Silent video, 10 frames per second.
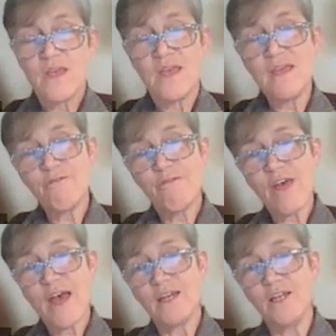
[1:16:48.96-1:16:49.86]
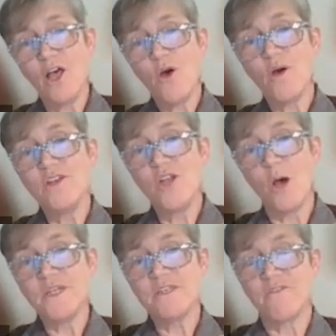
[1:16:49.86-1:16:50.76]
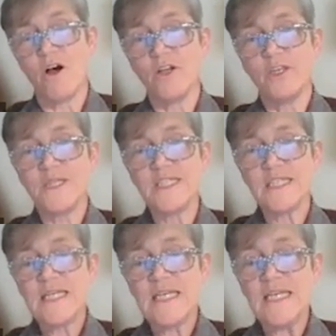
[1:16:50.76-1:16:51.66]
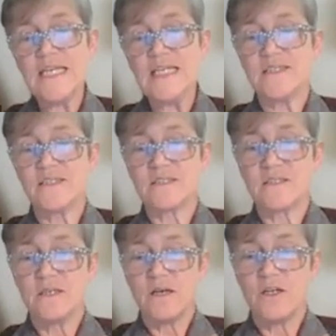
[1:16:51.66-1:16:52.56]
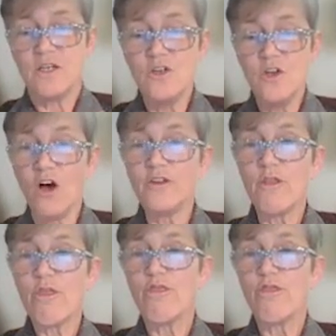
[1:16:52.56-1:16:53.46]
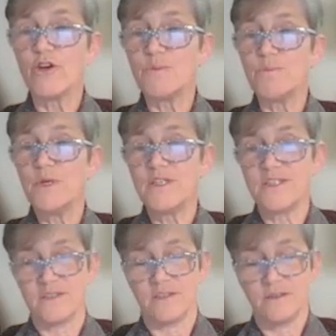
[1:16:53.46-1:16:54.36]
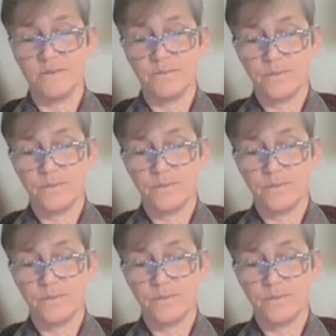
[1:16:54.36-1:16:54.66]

if that lower nominative argument is non third person,